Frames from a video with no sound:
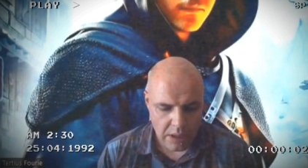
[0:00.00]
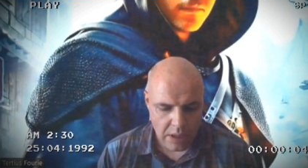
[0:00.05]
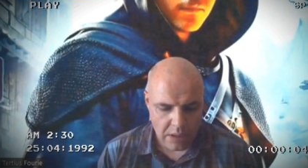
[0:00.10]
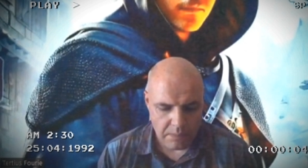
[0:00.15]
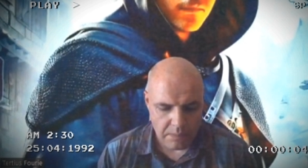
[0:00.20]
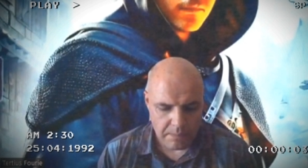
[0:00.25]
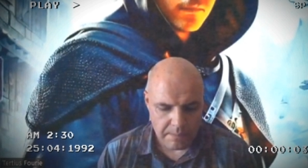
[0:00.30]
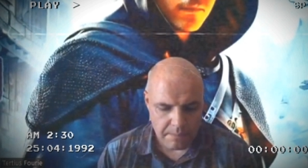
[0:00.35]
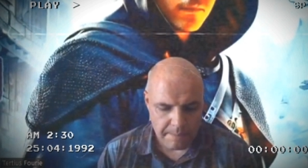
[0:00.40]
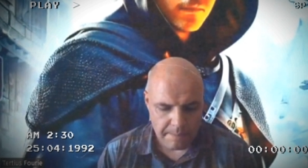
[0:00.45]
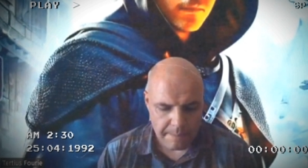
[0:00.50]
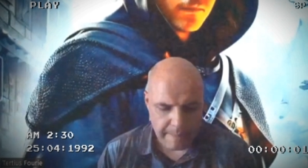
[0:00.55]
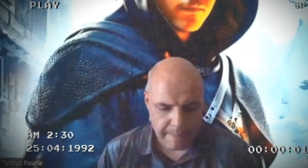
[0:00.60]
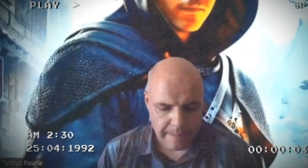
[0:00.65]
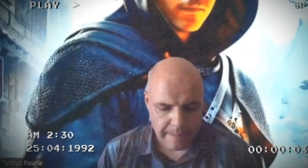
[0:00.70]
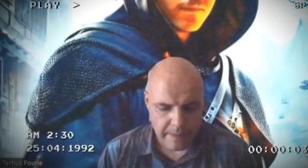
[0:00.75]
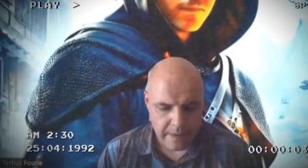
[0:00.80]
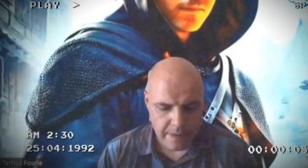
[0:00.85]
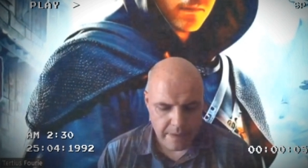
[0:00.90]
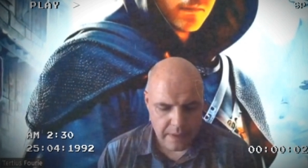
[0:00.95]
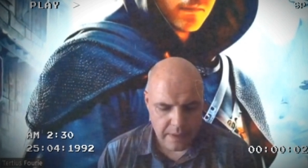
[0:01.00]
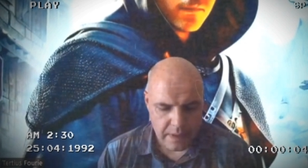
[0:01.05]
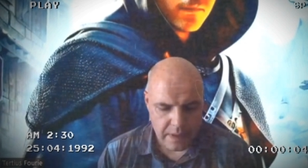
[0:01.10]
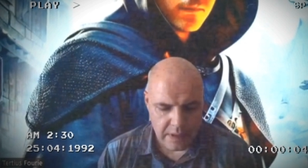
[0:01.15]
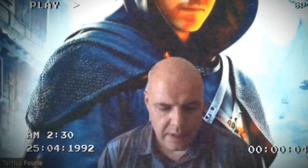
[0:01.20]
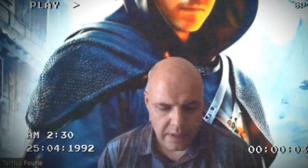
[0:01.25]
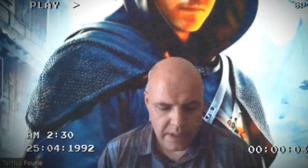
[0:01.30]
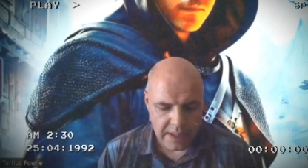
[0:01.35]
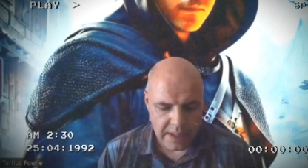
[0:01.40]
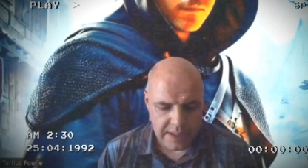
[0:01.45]
Um,
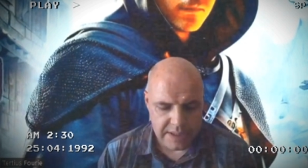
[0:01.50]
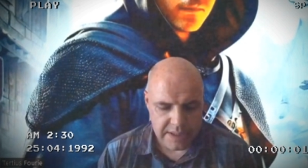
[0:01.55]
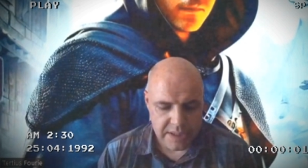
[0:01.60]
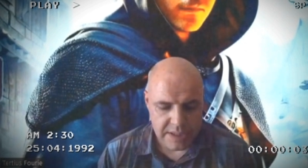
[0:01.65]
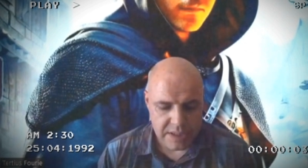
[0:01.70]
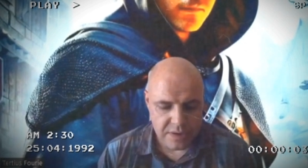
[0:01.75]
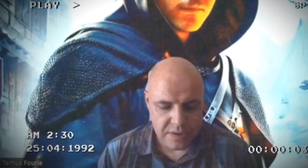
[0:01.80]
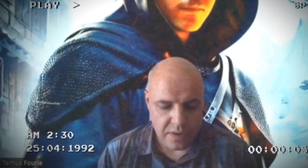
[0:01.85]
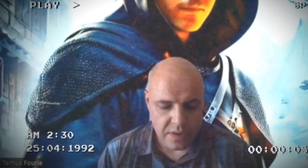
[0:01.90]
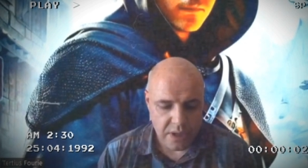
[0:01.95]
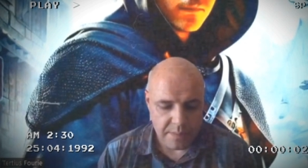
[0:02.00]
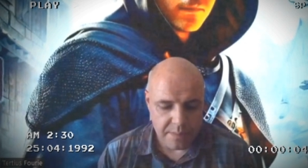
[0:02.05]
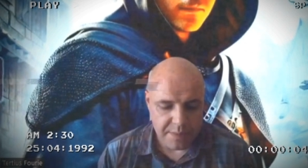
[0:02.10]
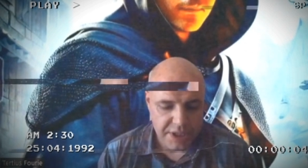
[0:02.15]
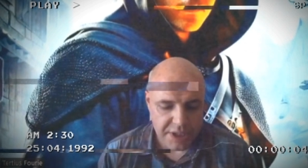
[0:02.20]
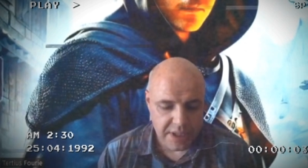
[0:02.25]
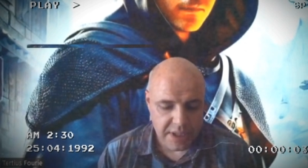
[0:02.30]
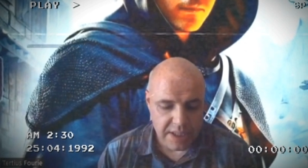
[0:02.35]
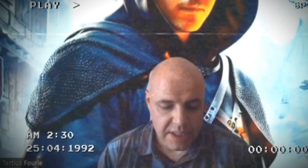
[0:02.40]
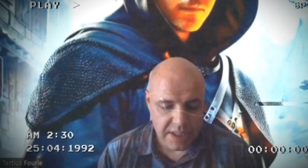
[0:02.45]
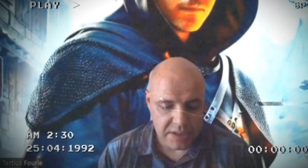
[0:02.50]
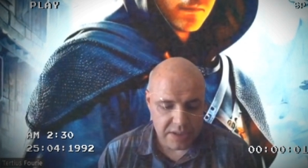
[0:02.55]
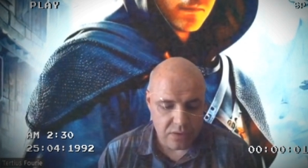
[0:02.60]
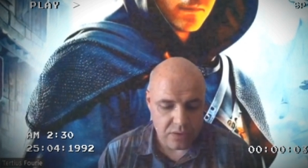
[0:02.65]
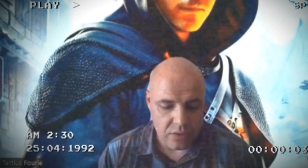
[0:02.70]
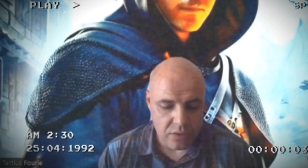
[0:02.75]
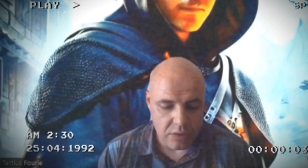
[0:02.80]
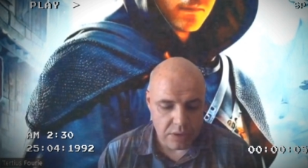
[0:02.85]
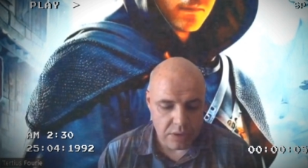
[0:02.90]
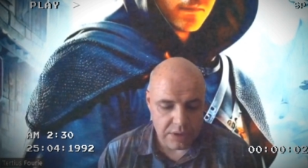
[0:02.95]
He is described here as
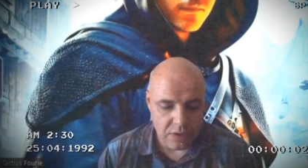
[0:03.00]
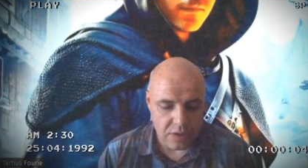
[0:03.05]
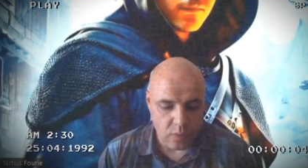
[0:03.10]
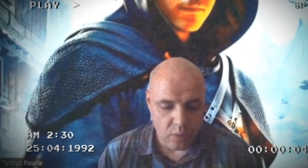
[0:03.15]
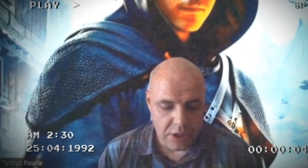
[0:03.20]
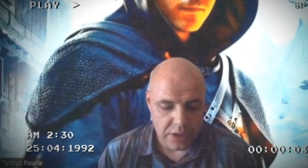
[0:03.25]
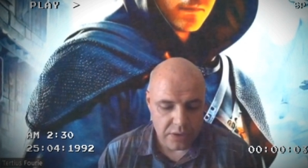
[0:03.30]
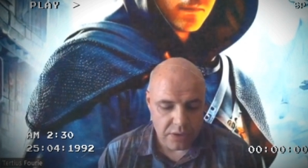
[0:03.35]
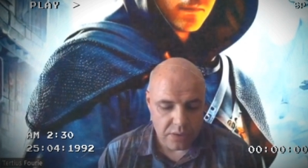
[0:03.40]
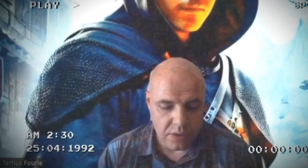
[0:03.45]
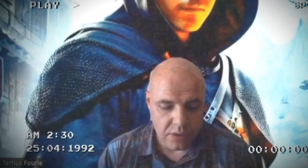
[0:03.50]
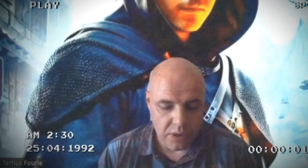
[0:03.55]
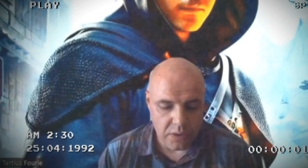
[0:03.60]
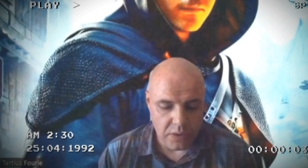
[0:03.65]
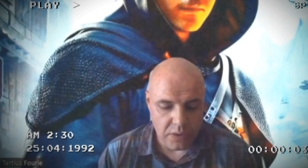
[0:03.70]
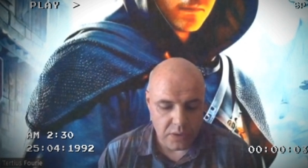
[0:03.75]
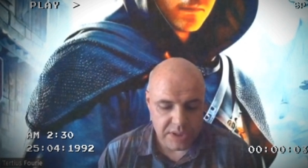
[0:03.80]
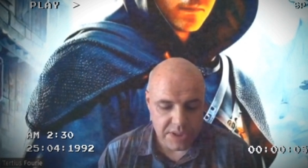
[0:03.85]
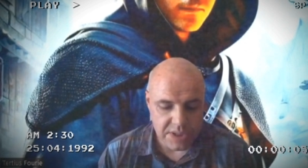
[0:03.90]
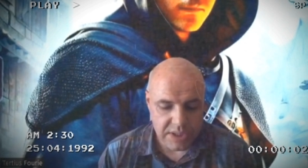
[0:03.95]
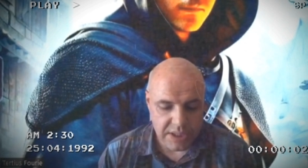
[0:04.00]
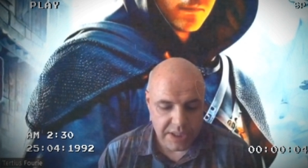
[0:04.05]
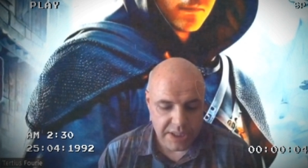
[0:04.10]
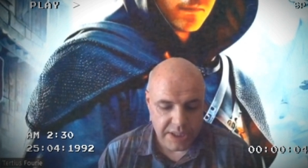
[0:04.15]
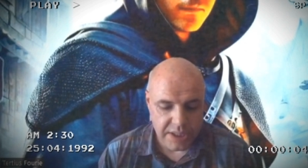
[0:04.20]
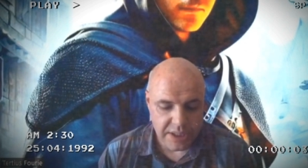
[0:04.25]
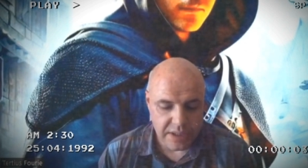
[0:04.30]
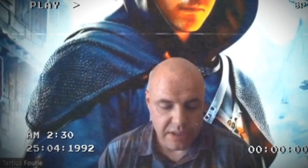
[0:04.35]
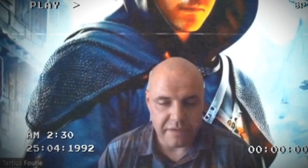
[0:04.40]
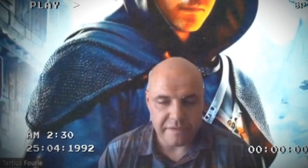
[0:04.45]
who, the one who holds the
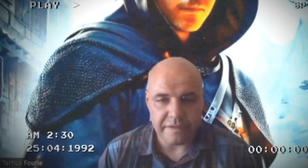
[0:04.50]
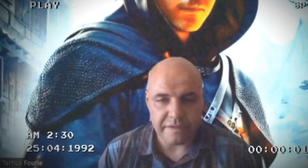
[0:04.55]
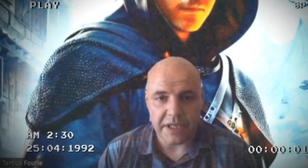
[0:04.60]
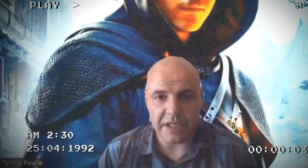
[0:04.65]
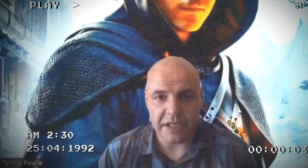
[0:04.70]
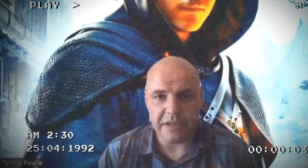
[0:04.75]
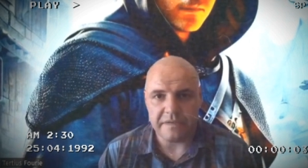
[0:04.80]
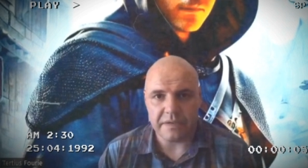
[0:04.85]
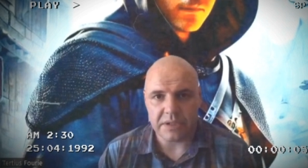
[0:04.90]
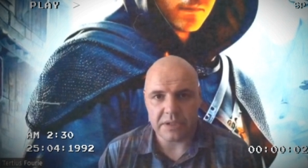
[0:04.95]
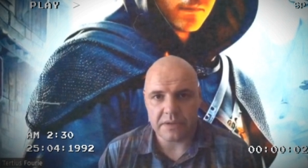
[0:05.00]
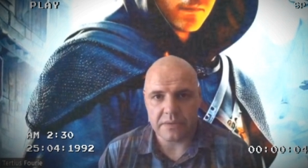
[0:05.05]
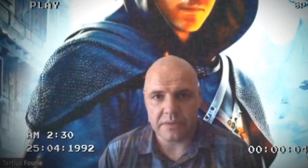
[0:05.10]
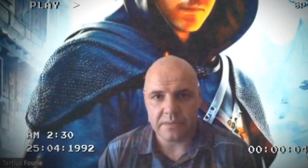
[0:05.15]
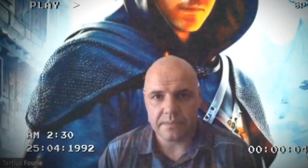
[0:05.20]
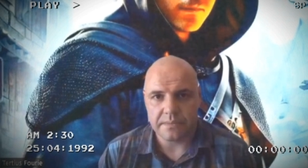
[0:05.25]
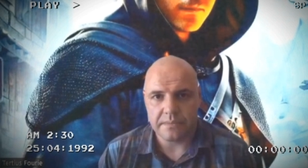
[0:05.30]
key of David.